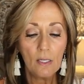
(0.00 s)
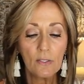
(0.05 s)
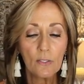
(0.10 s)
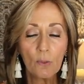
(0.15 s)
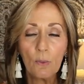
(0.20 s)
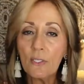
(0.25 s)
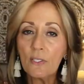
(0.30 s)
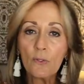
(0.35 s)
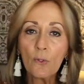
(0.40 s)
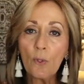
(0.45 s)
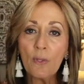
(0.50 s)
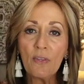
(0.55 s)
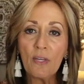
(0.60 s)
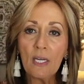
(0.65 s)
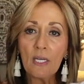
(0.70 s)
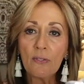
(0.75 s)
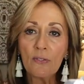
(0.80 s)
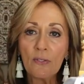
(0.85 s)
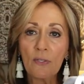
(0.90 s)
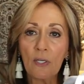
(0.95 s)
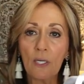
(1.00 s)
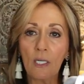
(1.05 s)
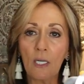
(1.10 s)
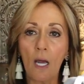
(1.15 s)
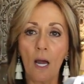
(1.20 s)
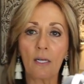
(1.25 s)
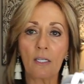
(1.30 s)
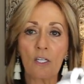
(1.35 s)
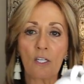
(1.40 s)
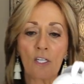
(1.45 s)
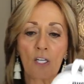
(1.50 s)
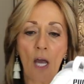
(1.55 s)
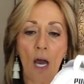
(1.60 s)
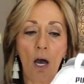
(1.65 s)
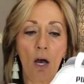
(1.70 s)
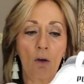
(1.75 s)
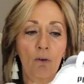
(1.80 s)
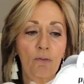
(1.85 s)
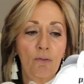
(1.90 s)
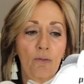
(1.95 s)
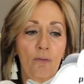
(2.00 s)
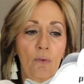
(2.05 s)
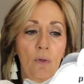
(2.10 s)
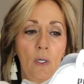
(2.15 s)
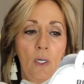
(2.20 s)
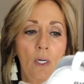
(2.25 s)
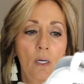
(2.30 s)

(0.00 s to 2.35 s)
So I saw these sitting on a shelf.